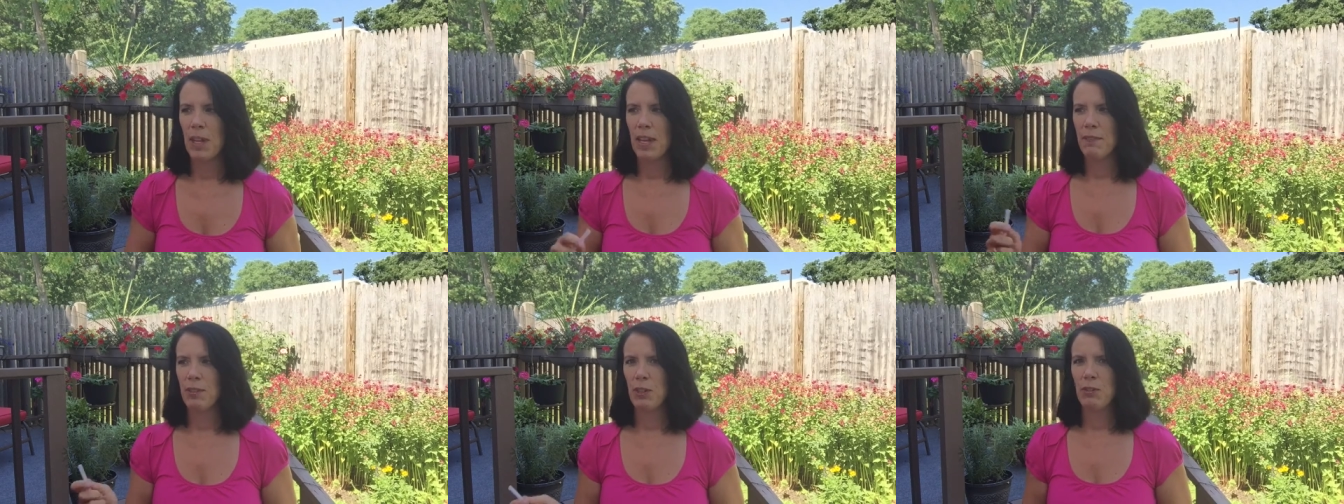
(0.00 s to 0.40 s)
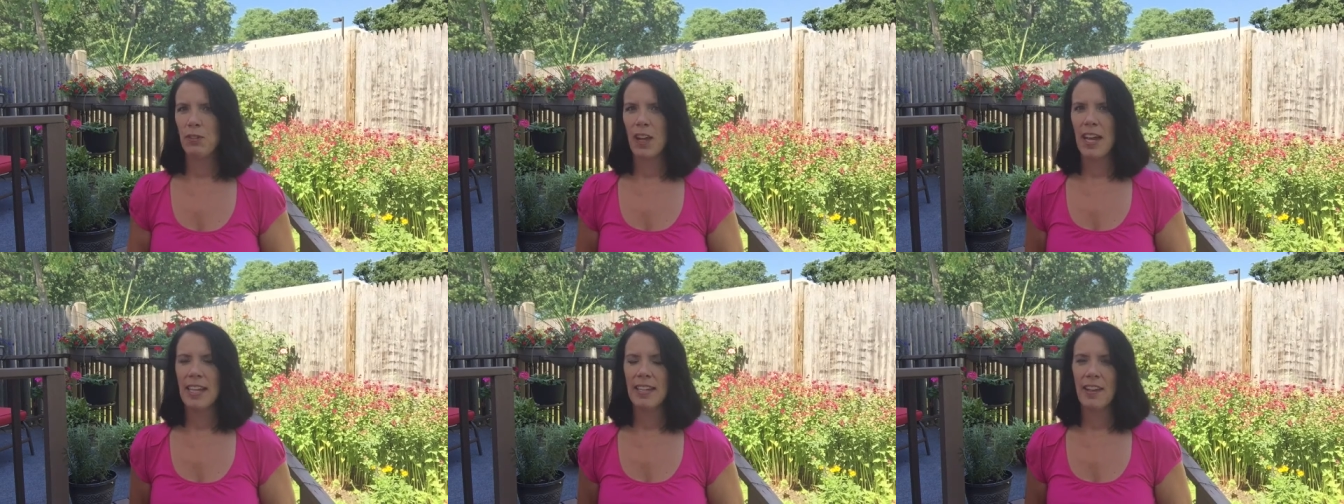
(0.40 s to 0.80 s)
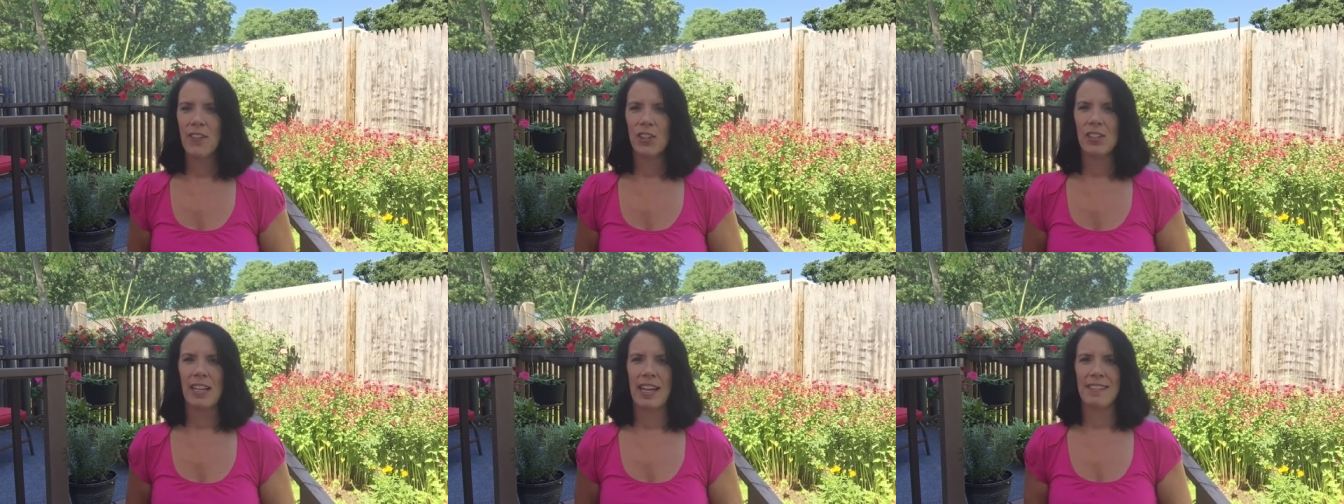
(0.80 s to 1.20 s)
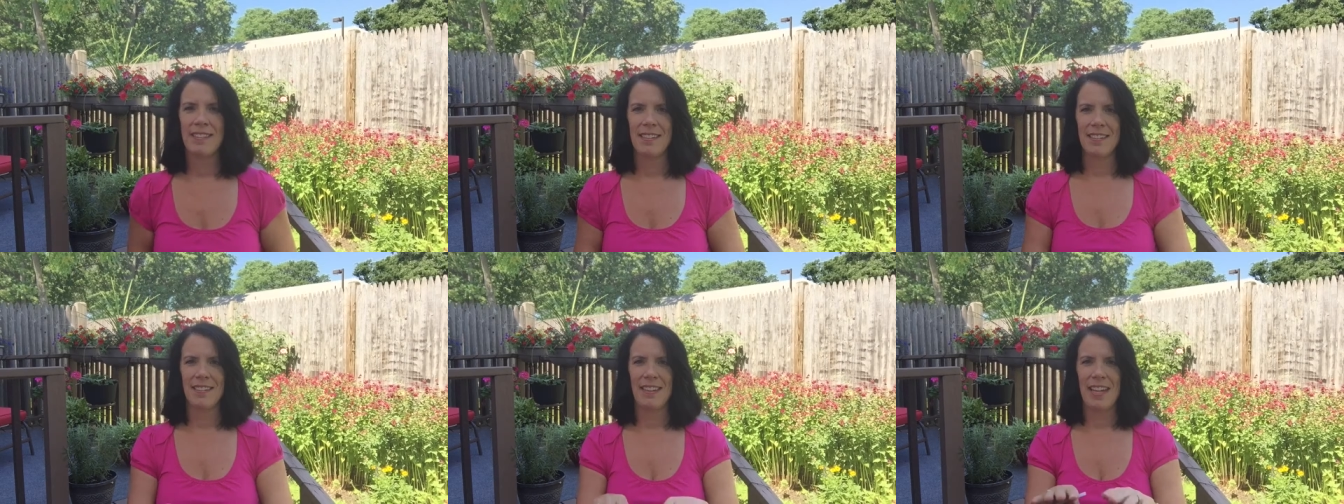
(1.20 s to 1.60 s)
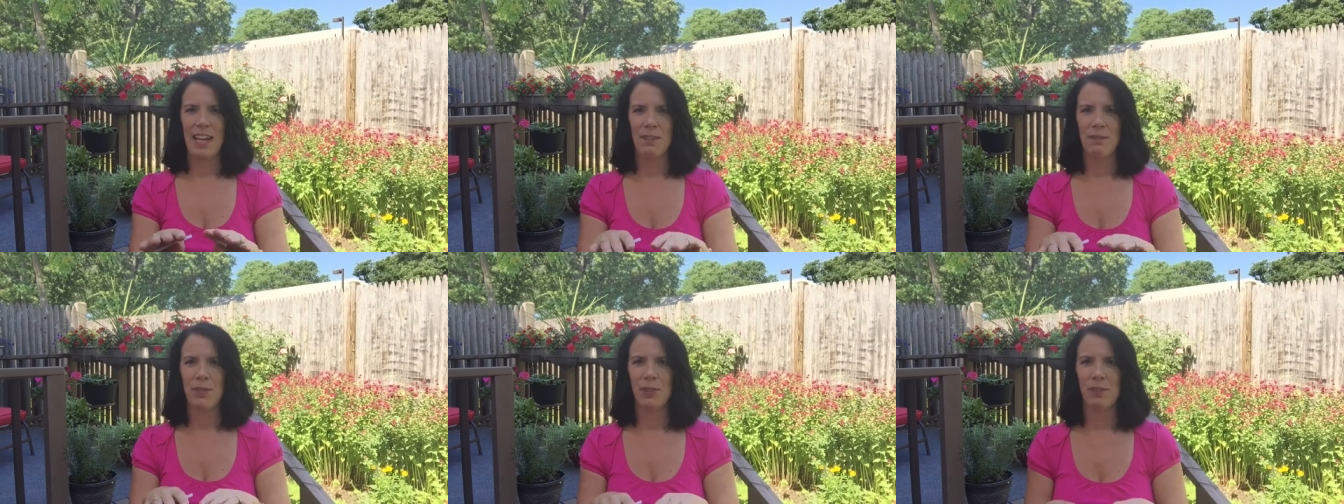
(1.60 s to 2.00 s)
If you fly in other classes, they
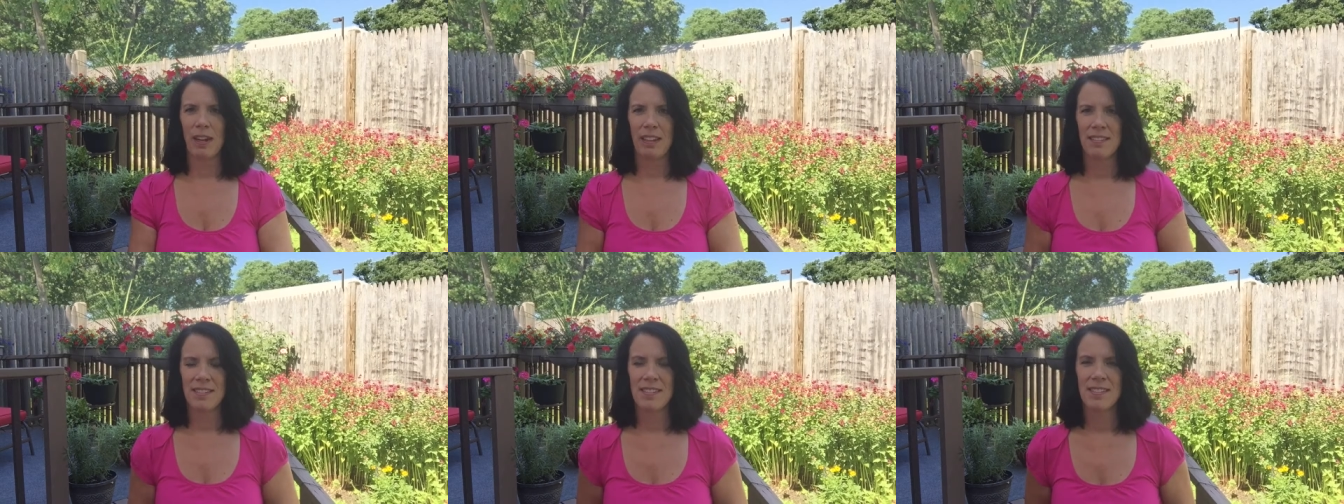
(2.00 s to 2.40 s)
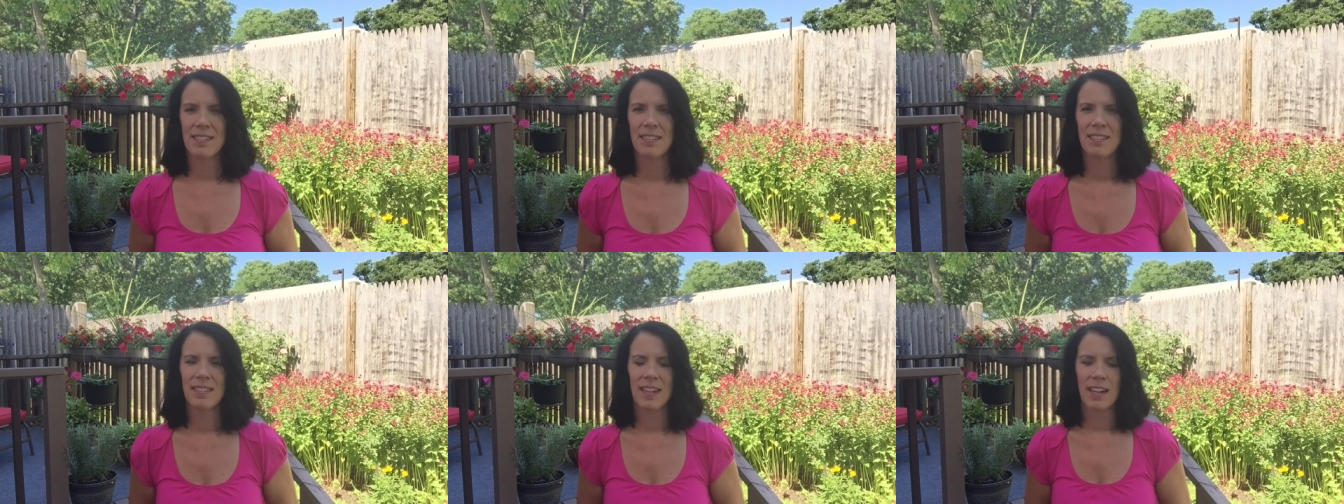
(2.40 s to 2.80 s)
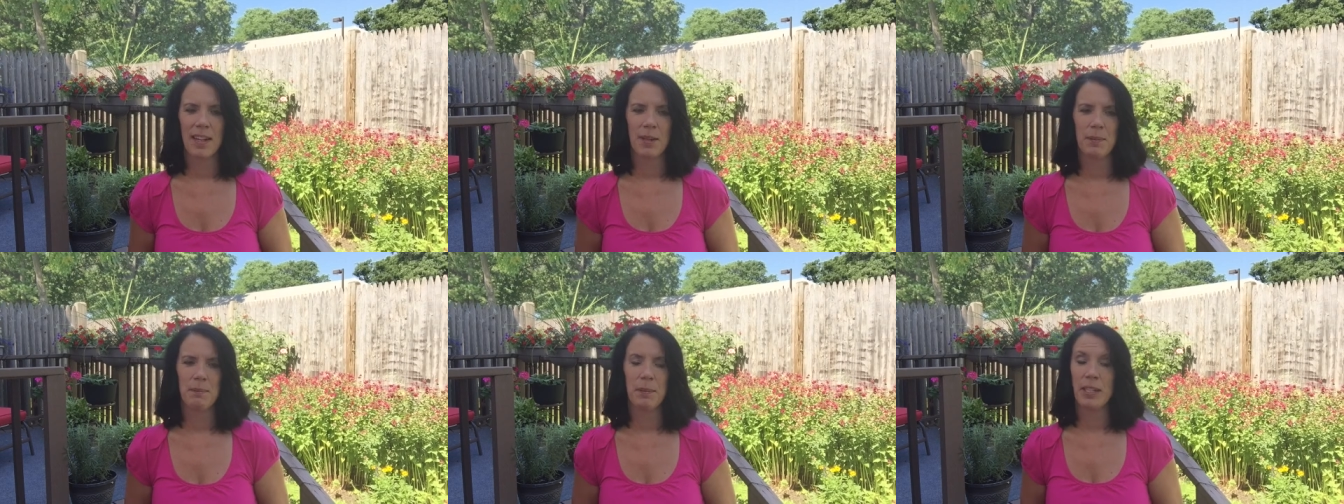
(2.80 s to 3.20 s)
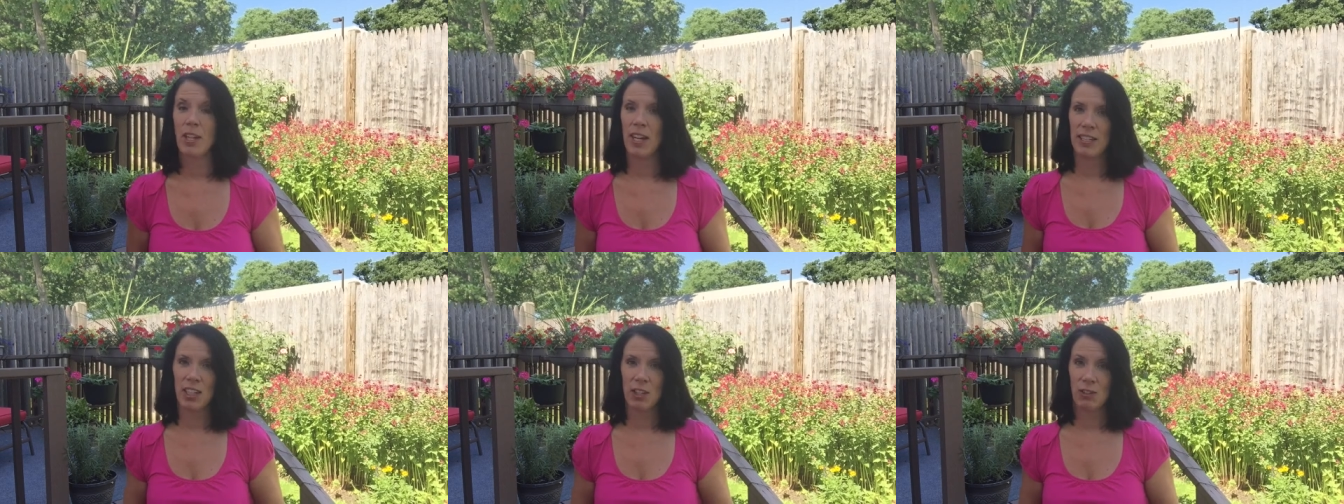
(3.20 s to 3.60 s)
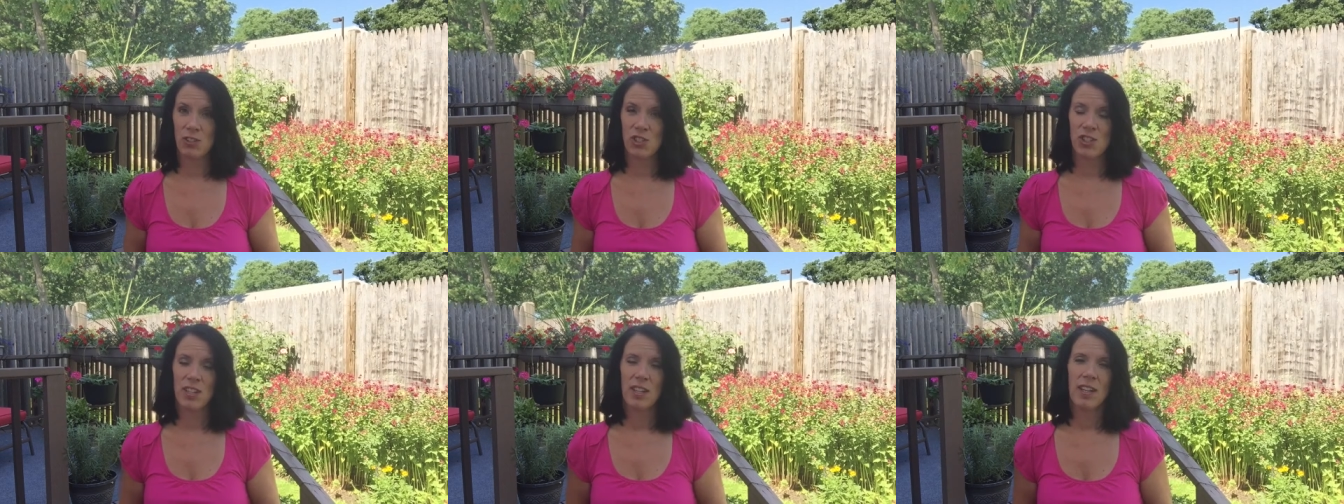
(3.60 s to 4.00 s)
have footrests, but not in
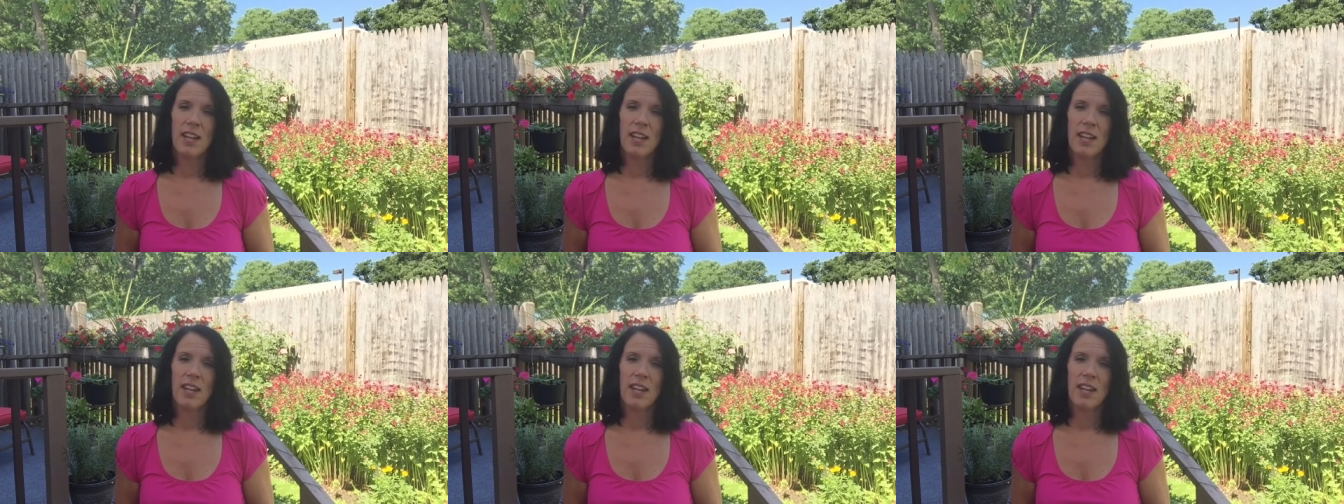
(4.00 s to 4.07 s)
coach.